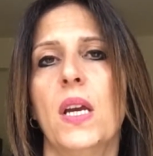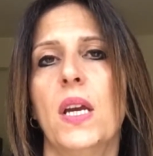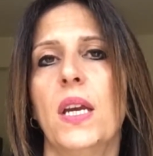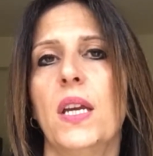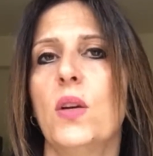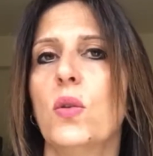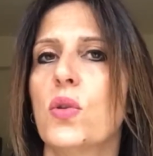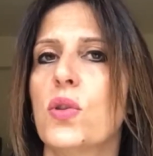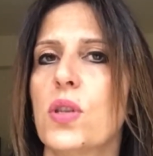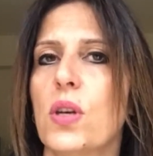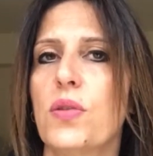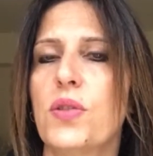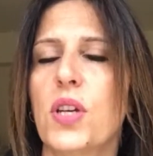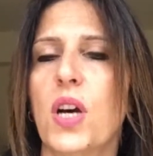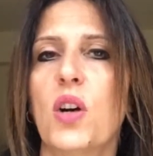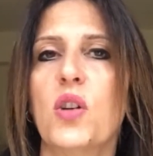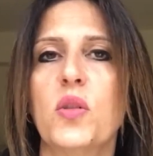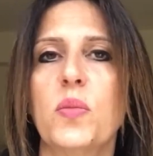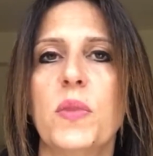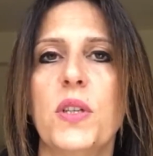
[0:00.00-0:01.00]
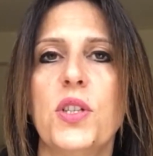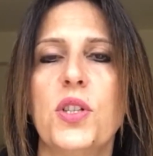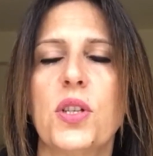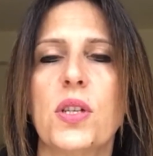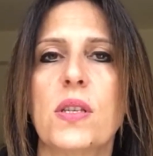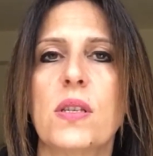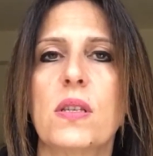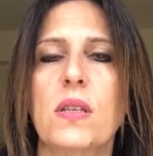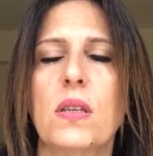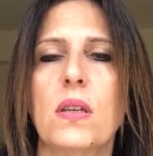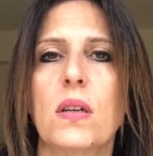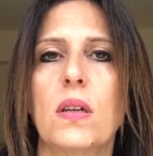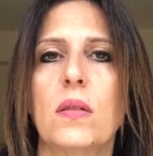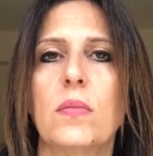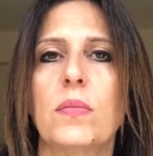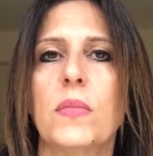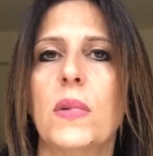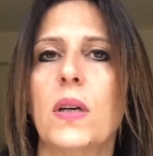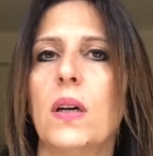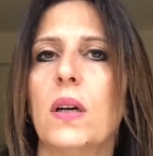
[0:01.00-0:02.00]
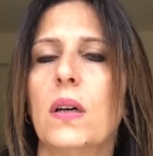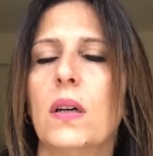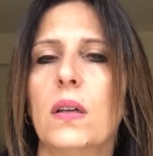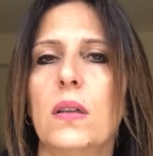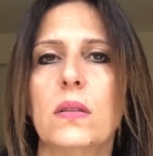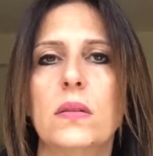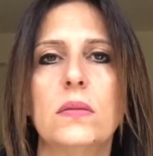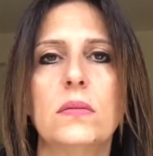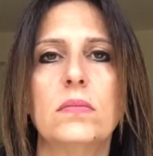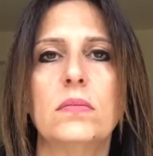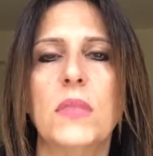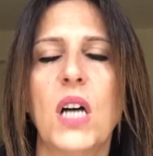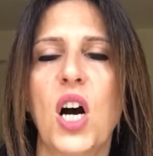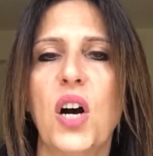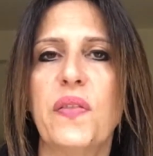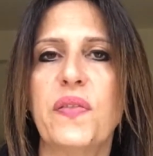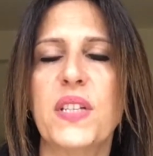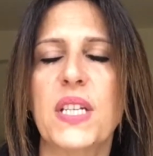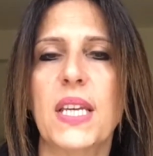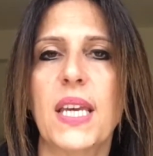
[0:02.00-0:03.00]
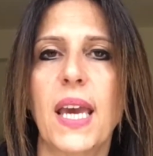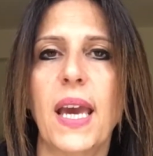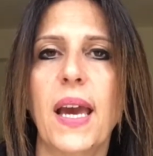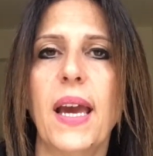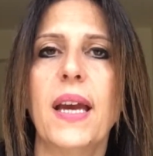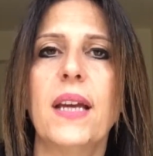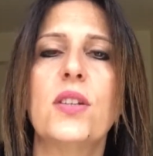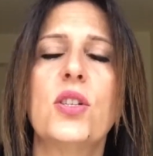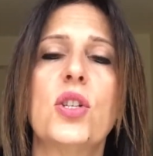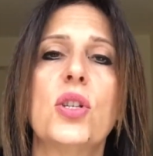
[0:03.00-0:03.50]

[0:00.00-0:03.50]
He also told me just some aftercare